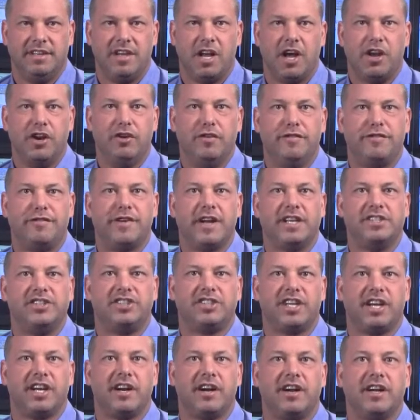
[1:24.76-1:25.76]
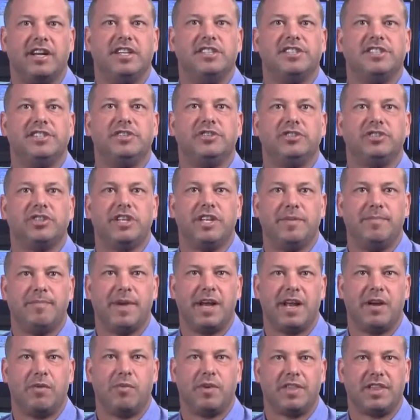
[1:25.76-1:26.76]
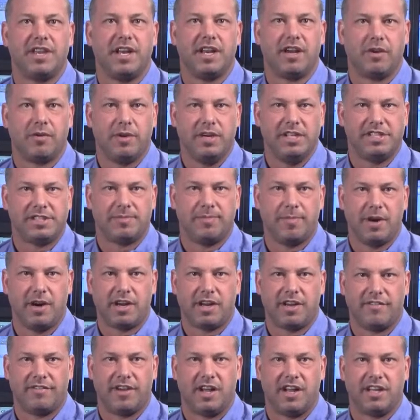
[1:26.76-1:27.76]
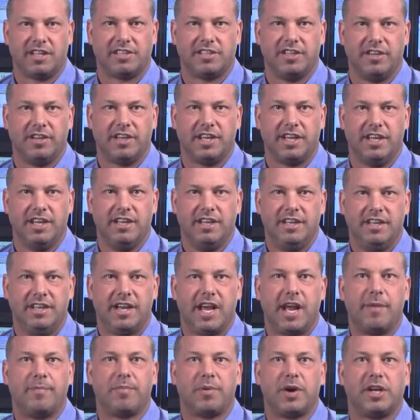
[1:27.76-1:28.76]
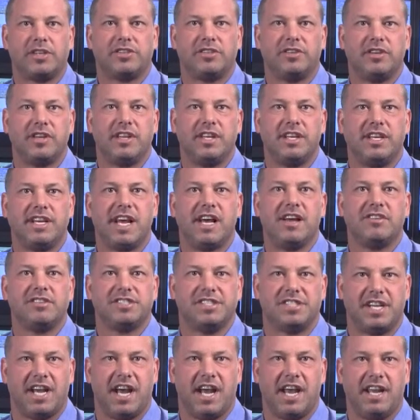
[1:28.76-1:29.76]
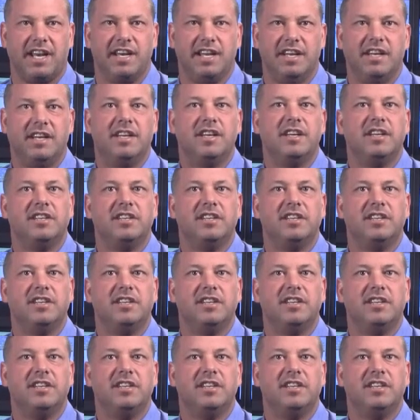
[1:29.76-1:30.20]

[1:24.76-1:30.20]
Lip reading: A new Fed chair is usually met with increased market volatility and pressure to the downside